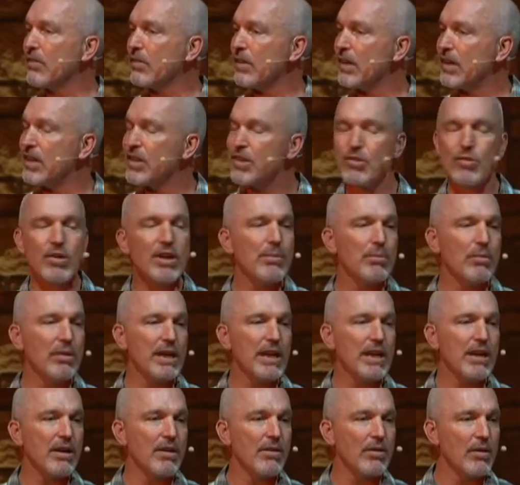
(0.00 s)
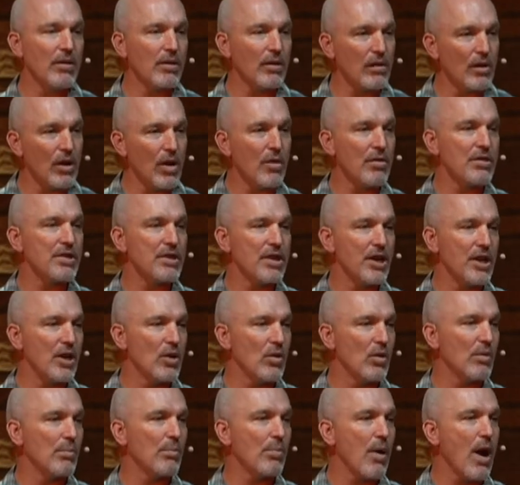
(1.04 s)
extremely close to you
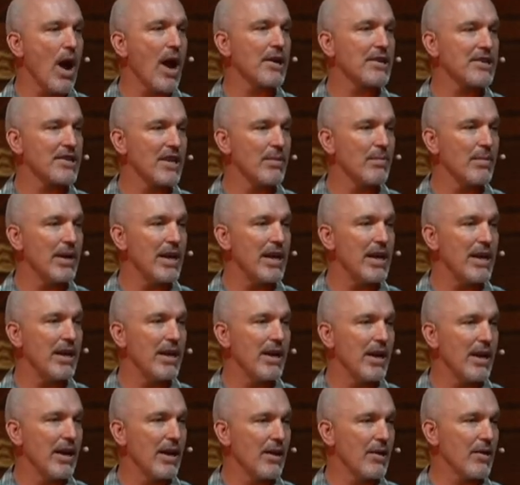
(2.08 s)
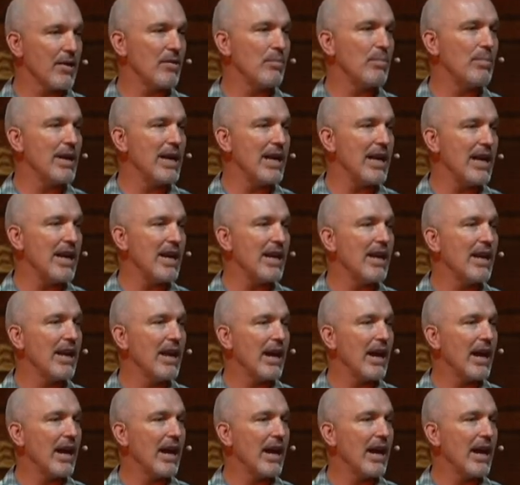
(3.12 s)
in proximity could be,